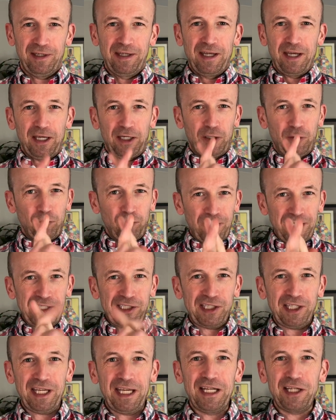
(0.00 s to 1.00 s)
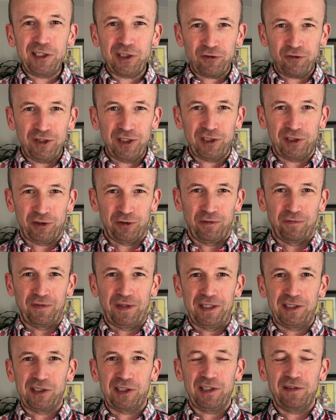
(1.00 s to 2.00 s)
A greater illustration of
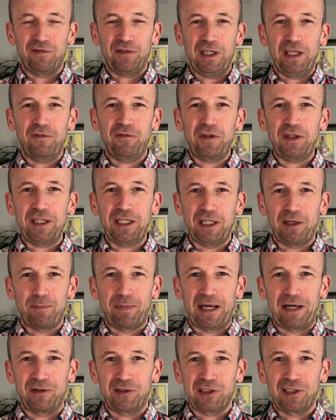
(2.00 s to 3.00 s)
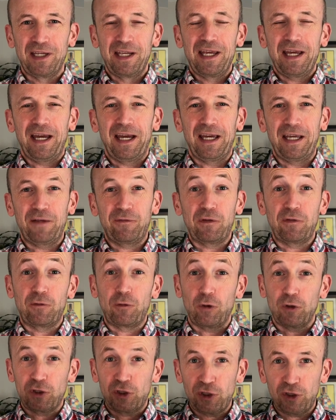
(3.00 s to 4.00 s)
this, if you think about if you've
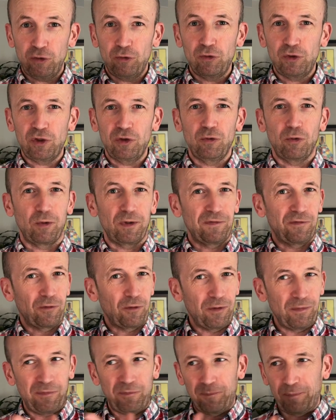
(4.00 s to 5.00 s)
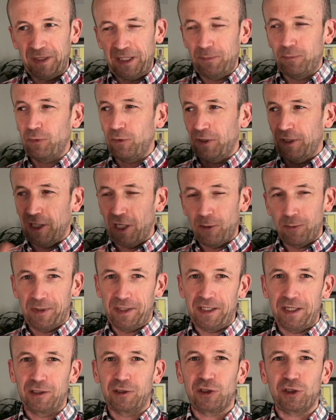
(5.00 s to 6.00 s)
got children or you've got people you know with
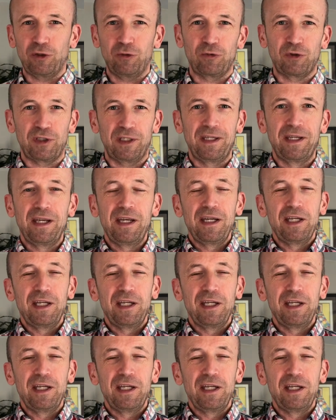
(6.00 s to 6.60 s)
young children,